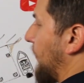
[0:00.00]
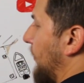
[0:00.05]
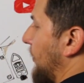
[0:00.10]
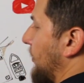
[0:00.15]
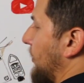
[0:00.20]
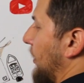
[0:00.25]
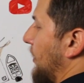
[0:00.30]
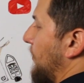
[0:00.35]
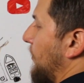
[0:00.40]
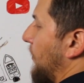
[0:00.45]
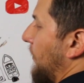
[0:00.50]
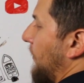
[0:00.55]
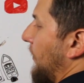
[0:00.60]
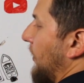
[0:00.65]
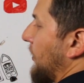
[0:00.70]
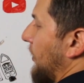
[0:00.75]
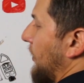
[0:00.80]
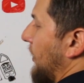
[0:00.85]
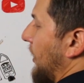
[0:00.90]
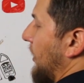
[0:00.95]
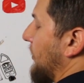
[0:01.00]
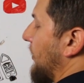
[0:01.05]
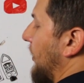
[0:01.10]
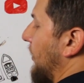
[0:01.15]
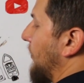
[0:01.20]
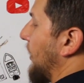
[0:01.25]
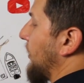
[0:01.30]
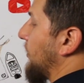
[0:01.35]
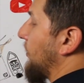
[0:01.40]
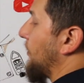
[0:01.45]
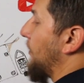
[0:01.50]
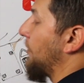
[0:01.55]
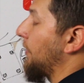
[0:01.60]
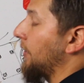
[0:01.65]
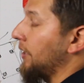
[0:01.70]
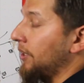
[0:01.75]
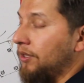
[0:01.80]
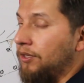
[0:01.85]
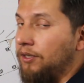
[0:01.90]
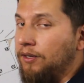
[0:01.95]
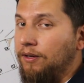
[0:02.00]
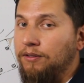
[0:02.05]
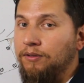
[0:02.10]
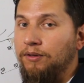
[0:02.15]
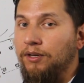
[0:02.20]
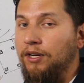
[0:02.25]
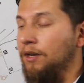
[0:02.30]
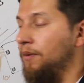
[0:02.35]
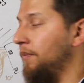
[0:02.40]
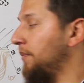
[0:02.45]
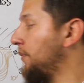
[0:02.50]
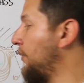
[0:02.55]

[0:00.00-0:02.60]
if there's any more fish on that side, right? So what we're gonna do is we're gonna